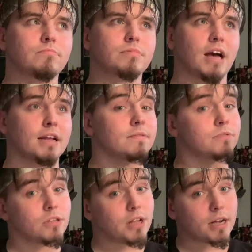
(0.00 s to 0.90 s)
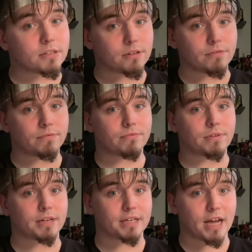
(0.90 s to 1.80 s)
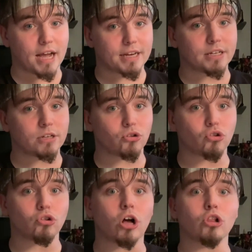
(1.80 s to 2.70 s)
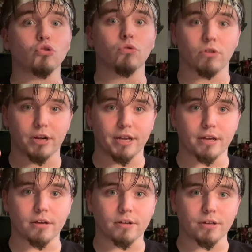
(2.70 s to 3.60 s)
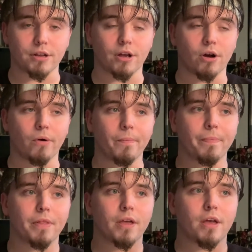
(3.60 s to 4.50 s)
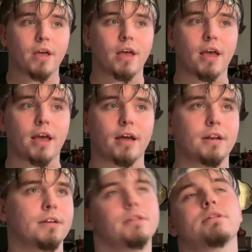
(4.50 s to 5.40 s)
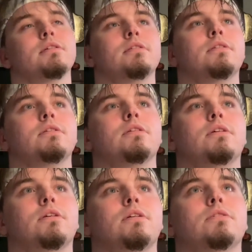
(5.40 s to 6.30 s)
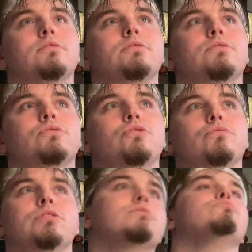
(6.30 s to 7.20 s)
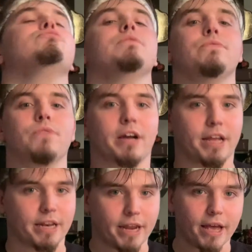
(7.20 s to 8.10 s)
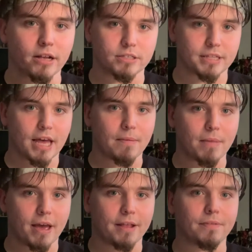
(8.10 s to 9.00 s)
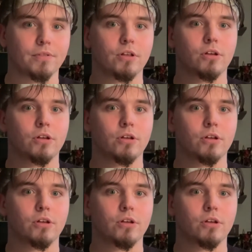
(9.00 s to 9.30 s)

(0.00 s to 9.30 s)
kind of seductive and kind of alluring, And dude, this movie fucking nails that, man.